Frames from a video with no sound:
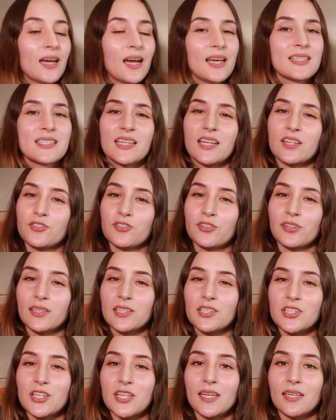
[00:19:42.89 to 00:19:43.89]
Is it a
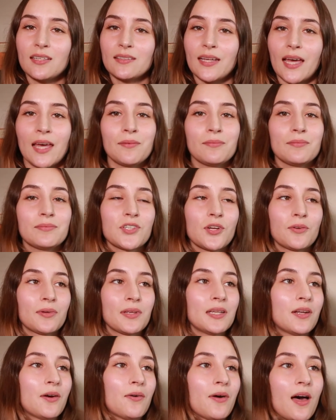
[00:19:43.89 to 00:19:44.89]
trilogy? I don't
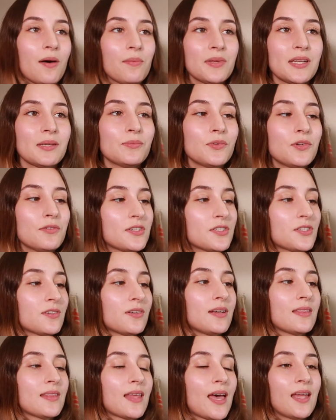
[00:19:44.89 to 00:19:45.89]
really know how many movies are
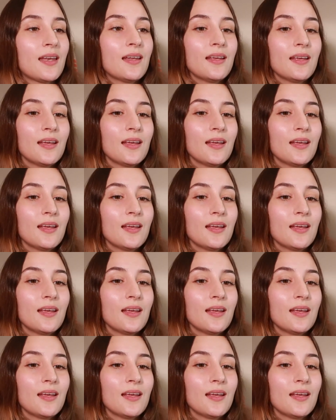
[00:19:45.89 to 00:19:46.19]
in that,